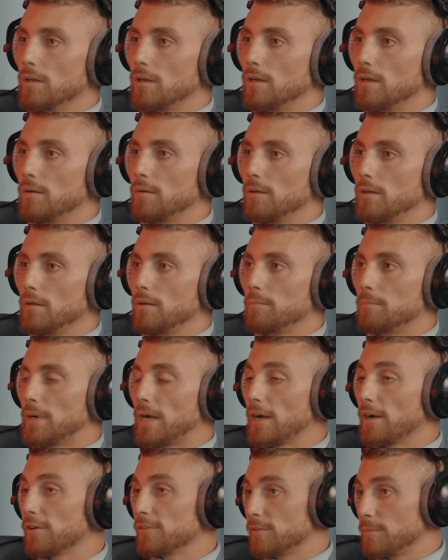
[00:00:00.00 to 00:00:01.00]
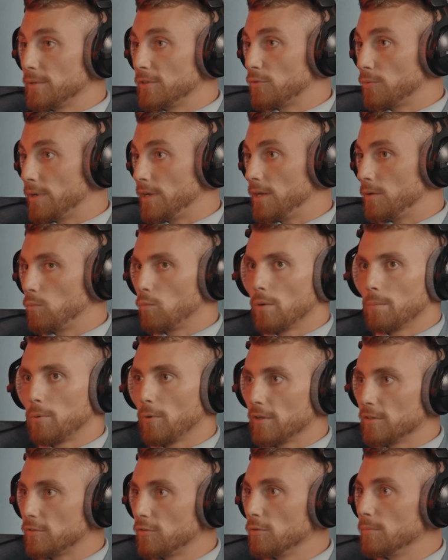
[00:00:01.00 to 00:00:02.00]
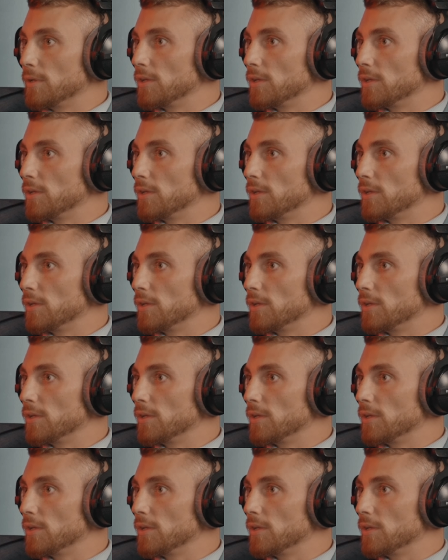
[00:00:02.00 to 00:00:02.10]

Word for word: uh, buyers in between 1.2